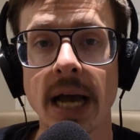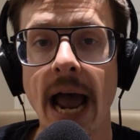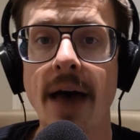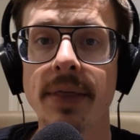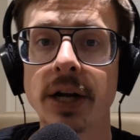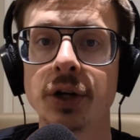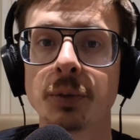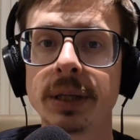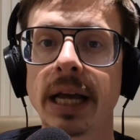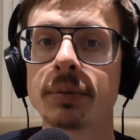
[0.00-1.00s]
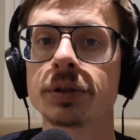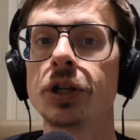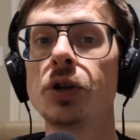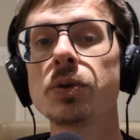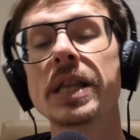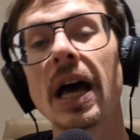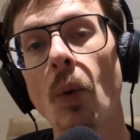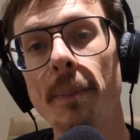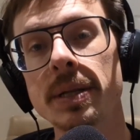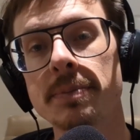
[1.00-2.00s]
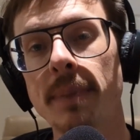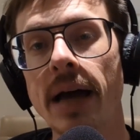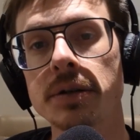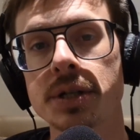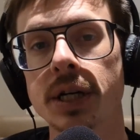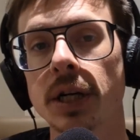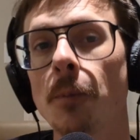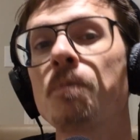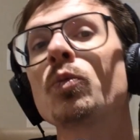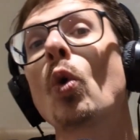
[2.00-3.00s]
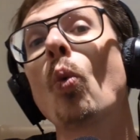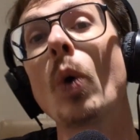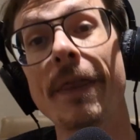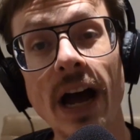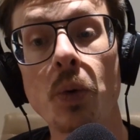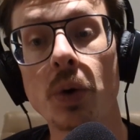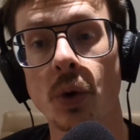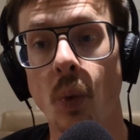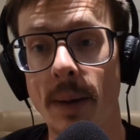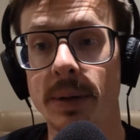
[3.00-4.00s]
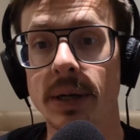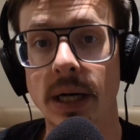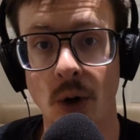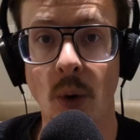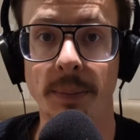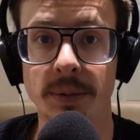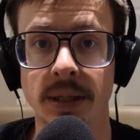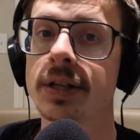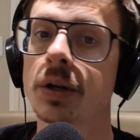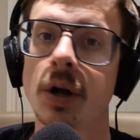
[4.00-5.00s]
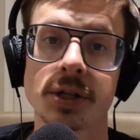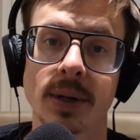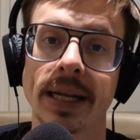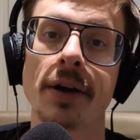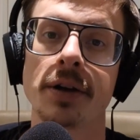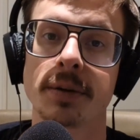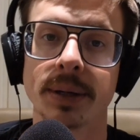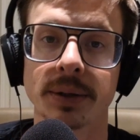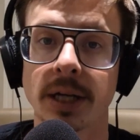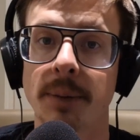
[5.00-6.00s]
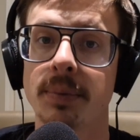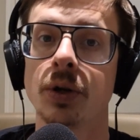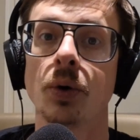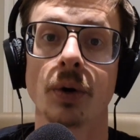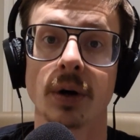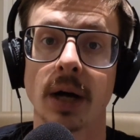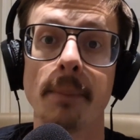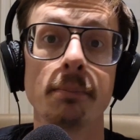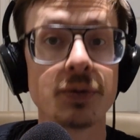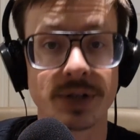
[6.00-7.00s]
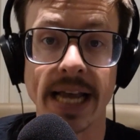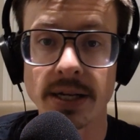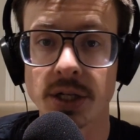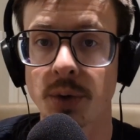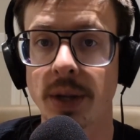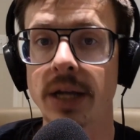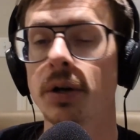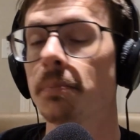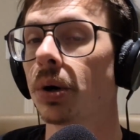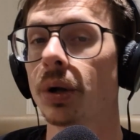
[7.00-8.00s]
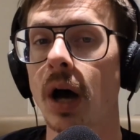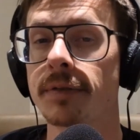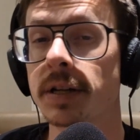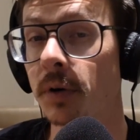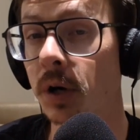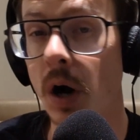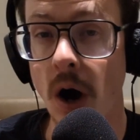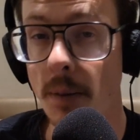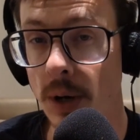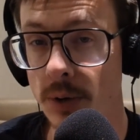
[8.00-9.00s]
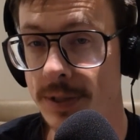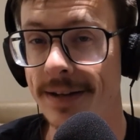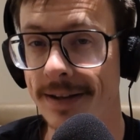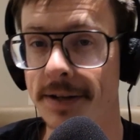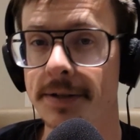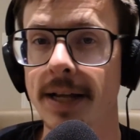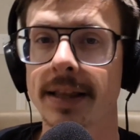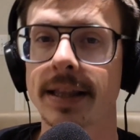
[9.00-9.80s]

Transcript: and then you'll be able to use that weapon's battle skill without the weapon equipped. This will also allow you to build up your moveset so that you can pull off different combos and things like